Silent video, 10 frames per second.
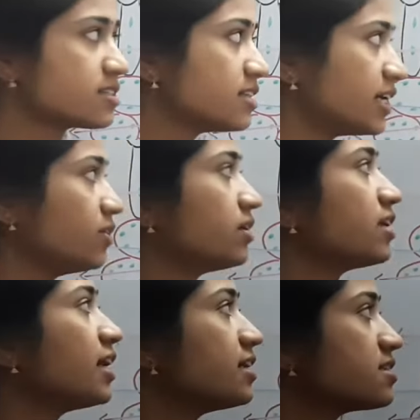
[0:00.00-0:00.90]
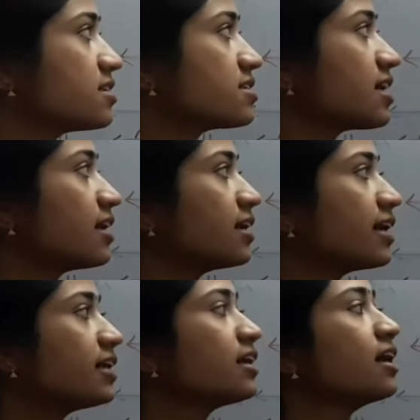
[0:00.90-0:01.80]
They utilize the
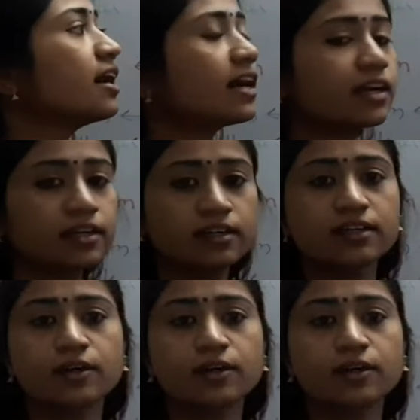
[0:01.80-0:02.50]
sunlight and